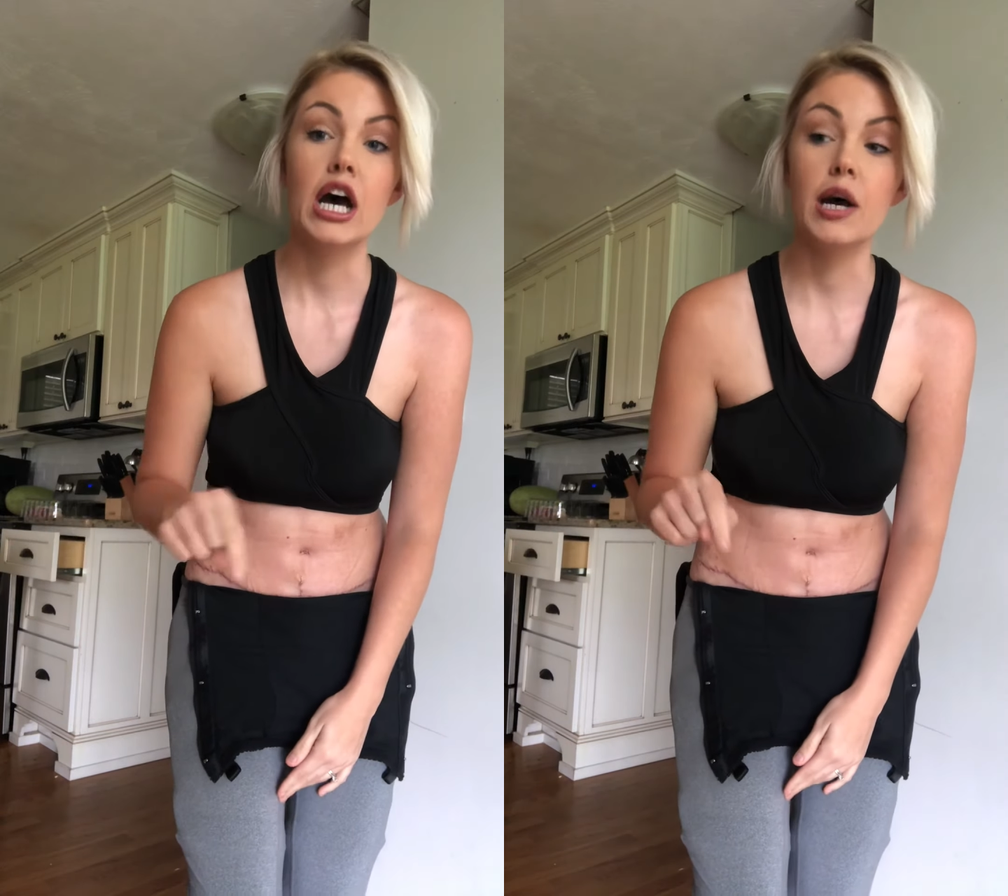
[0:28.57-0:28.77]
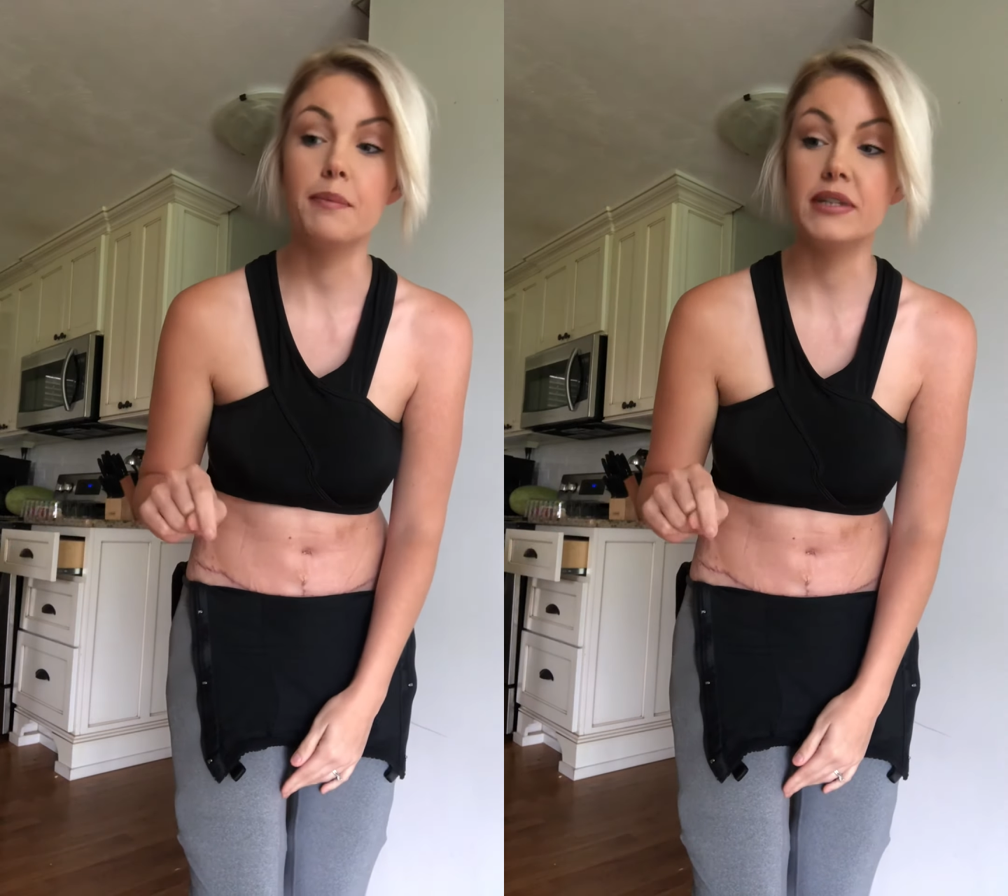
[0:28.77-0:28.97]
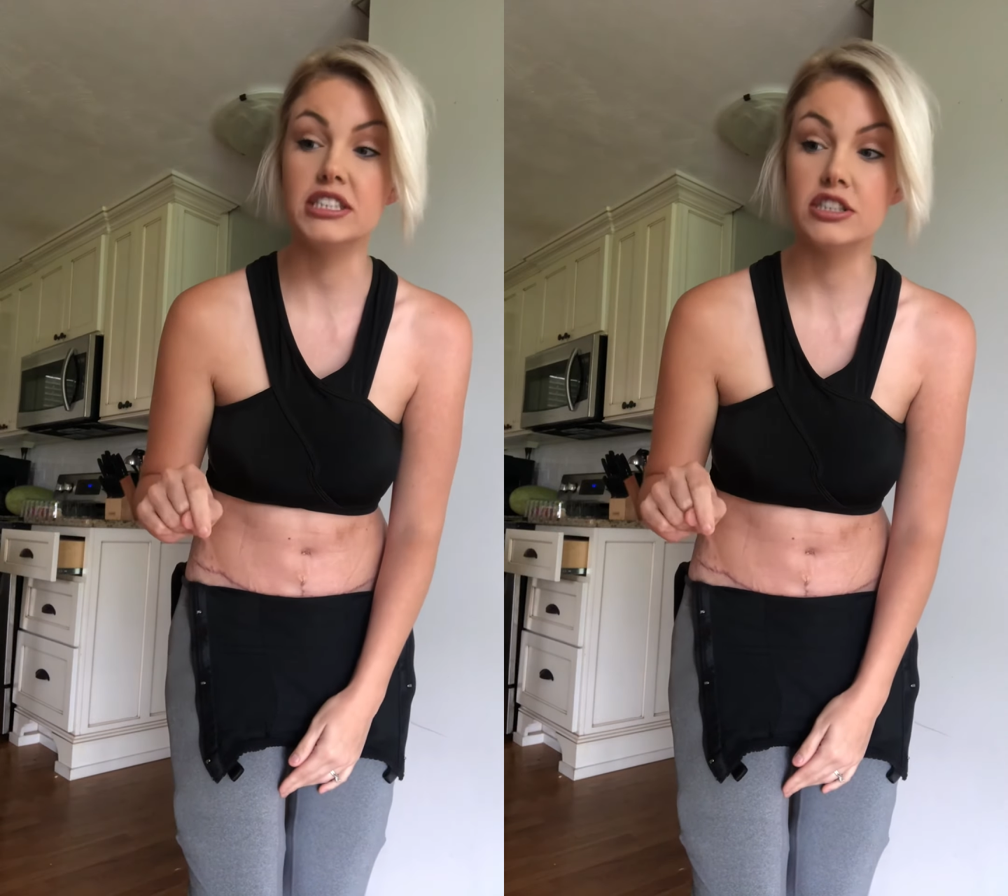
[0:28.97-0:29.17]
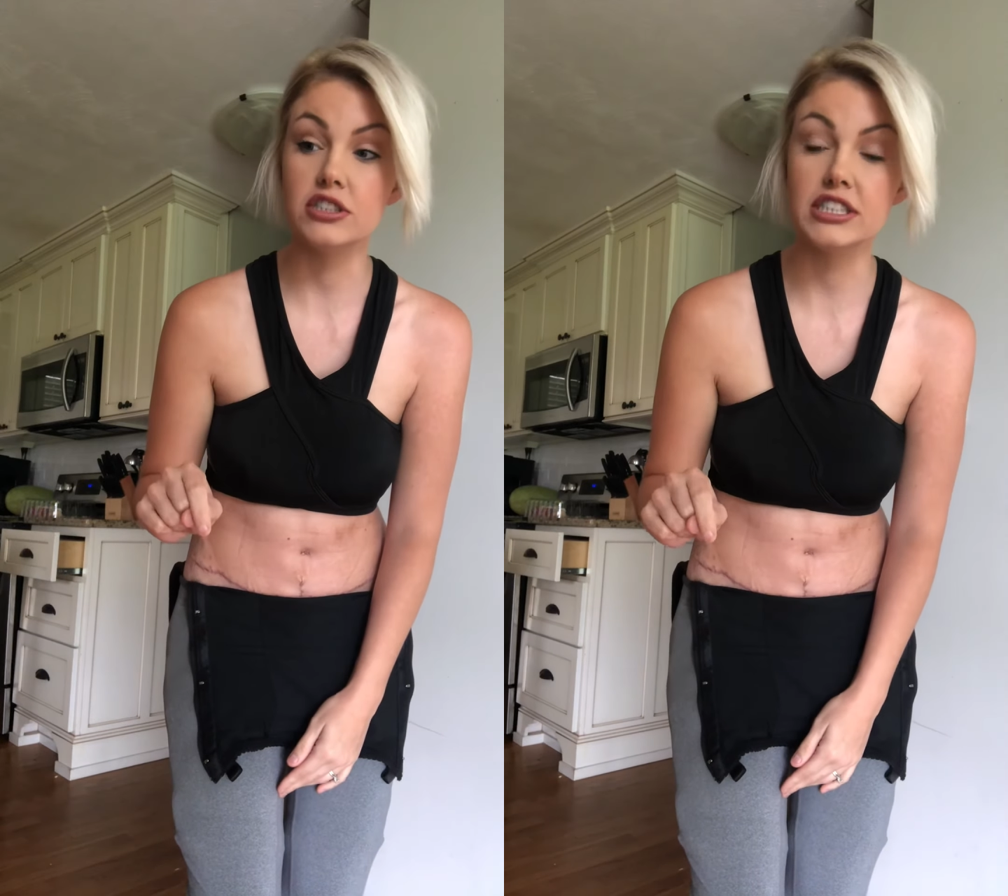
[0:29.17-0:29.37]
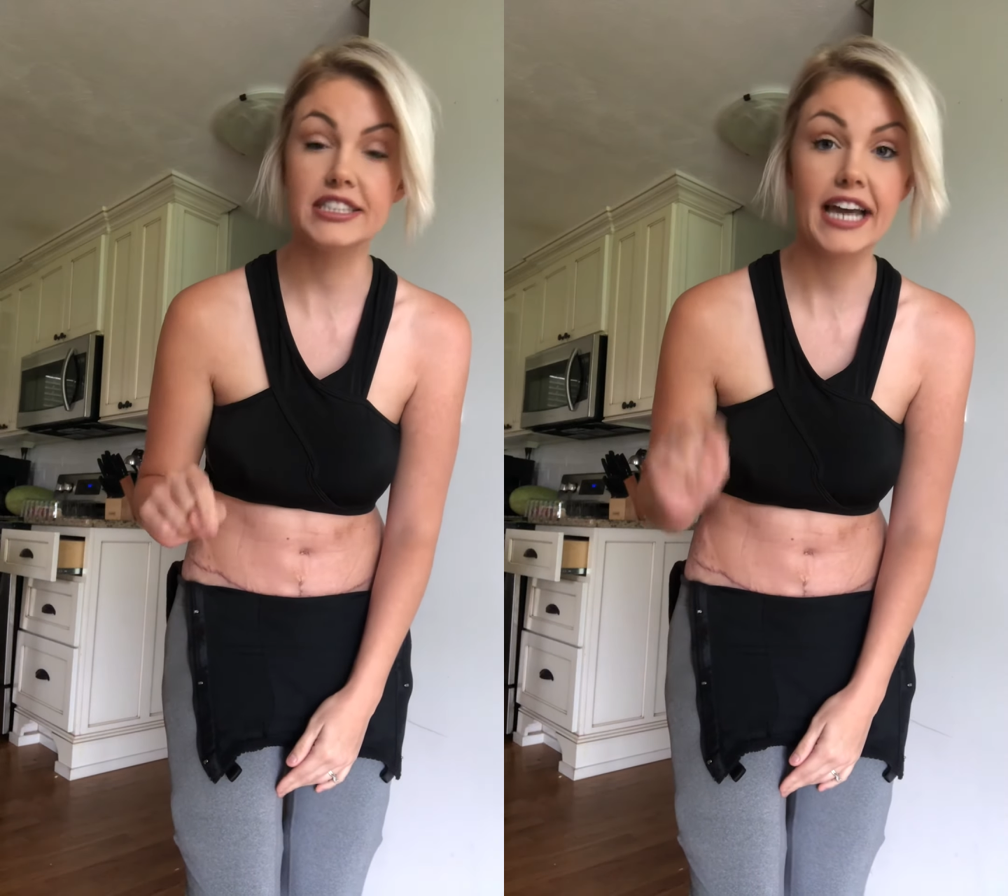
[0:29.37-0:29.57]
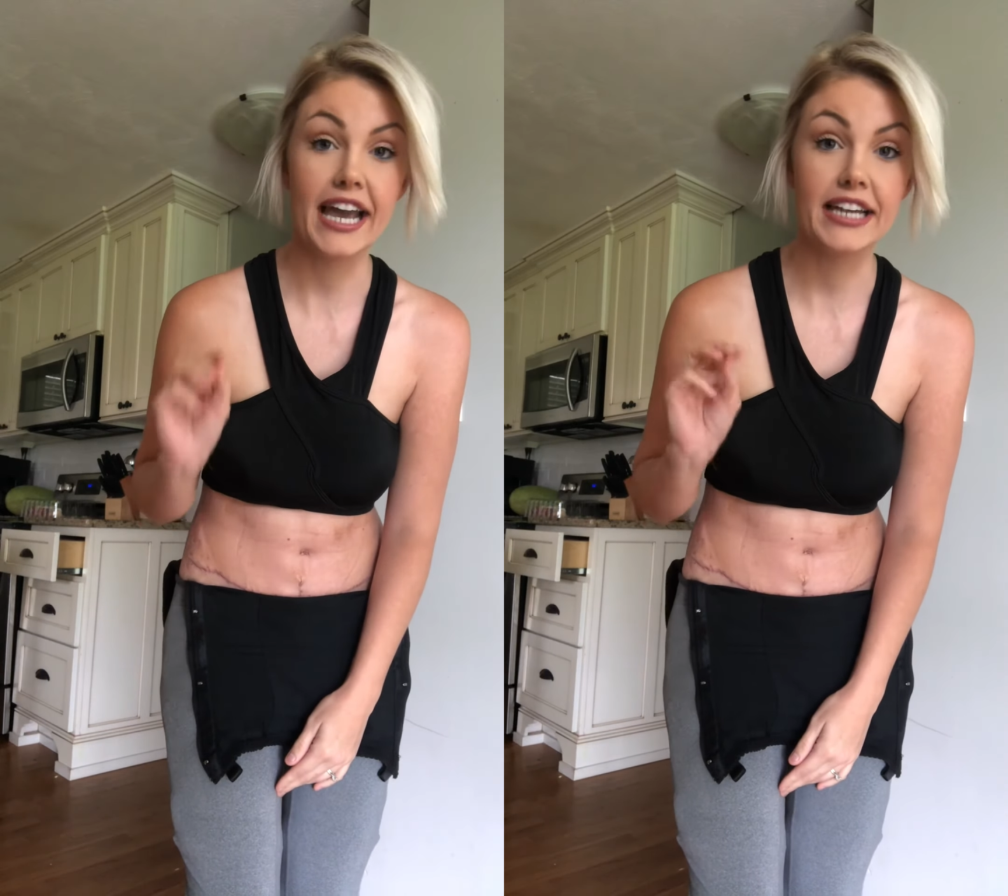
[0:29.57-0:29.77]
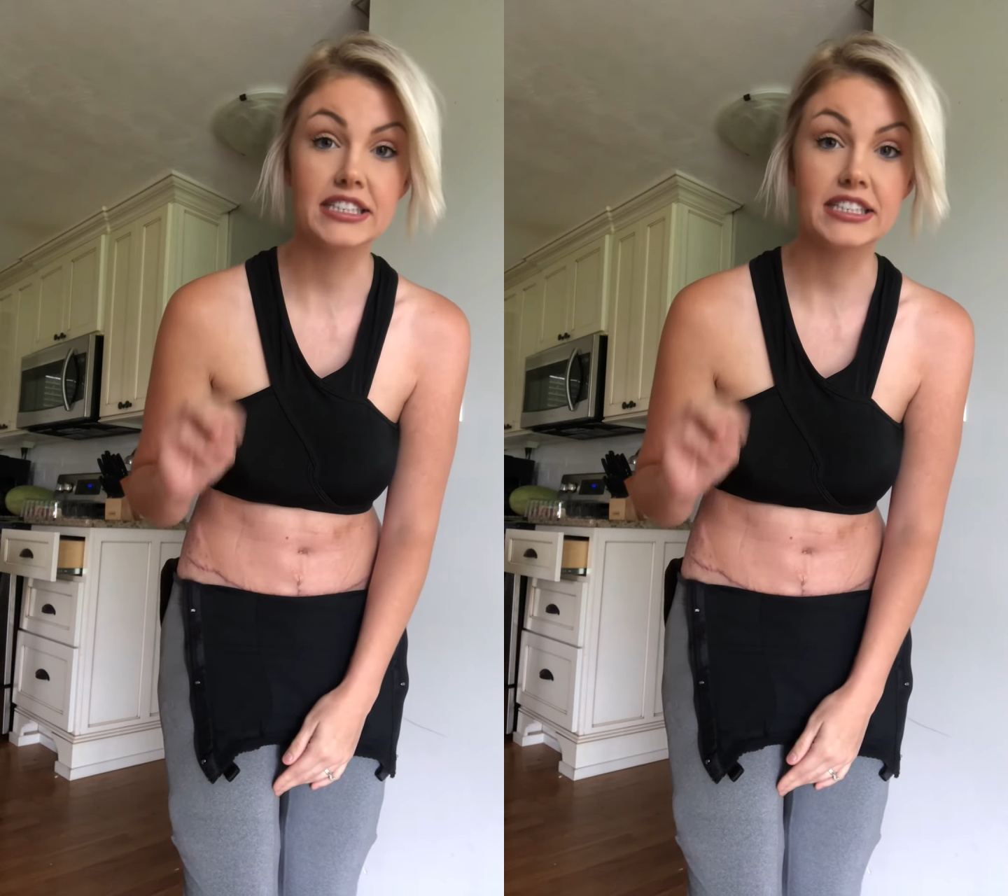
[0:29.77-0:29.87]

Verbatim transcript: up until today.